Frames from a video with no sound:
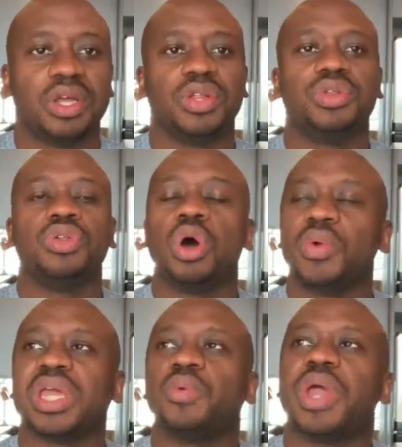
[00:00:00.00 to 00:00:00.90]

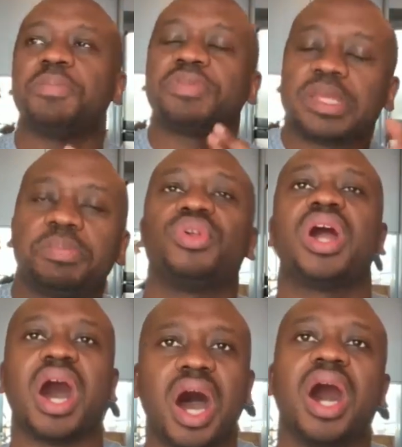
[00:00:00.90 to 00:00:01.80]
knowing where
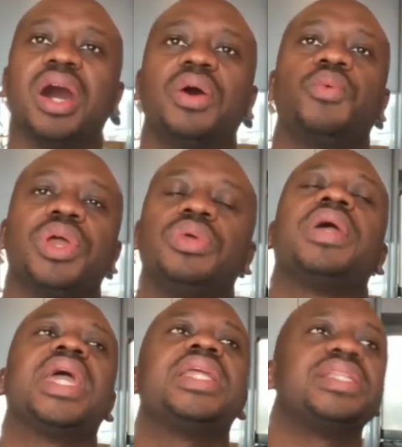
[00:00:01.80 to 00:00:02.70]
people are when
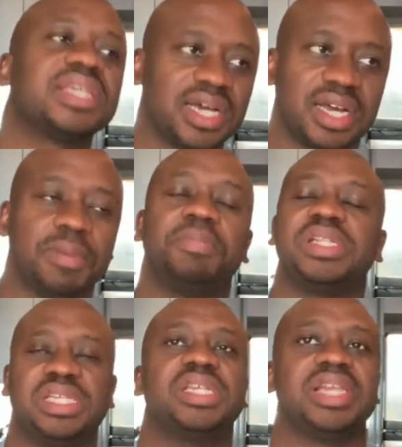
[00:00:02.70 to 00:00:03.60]
you enter a
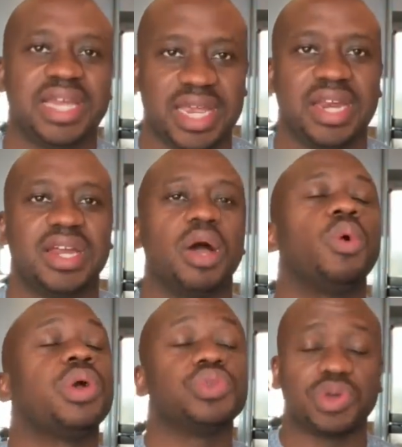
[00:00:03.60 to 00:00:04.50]
particular area or
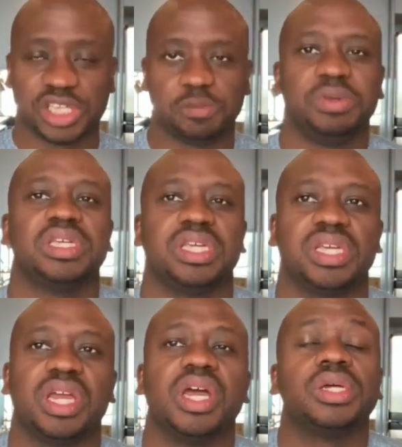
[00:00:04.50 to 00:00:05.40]
when you are
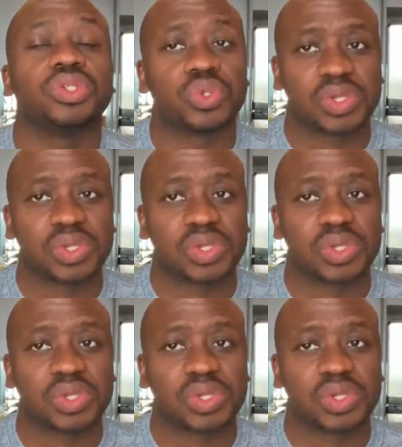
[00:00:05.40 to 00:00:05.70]
speaking to